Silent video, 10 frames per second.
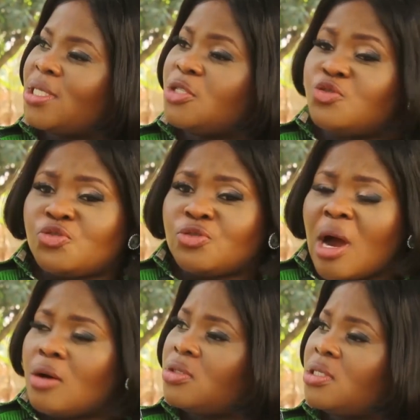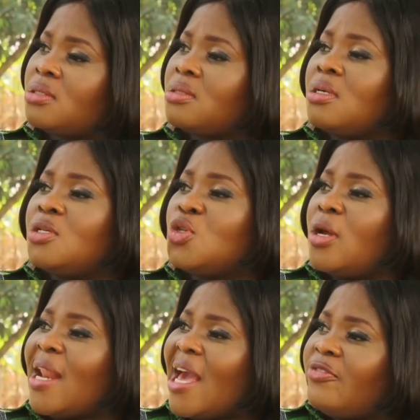was it throughout your
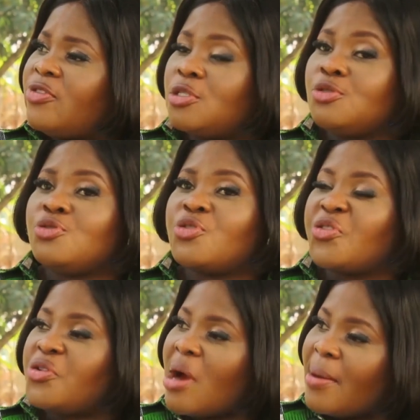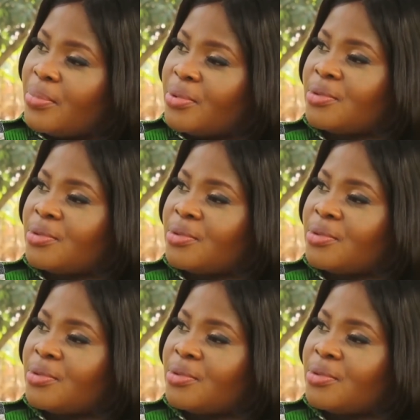life till you grew up?